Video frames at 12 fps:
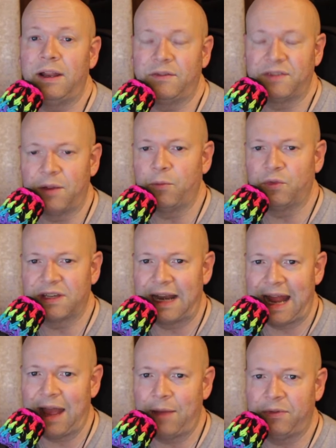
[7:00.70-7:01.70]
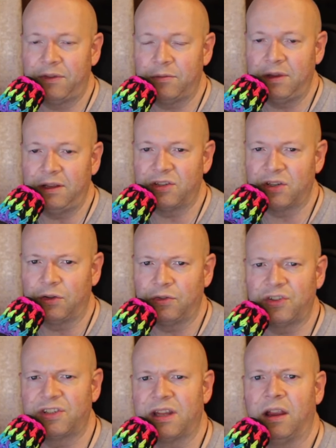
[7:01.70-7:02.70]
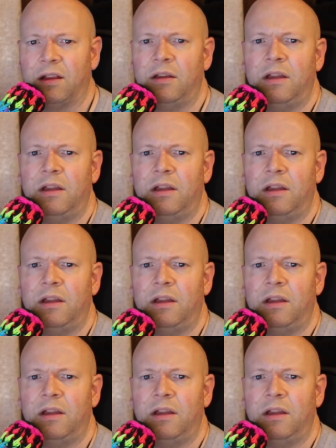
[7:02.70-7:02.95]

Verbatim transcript: if something was going to happen to me? And Solo's just like,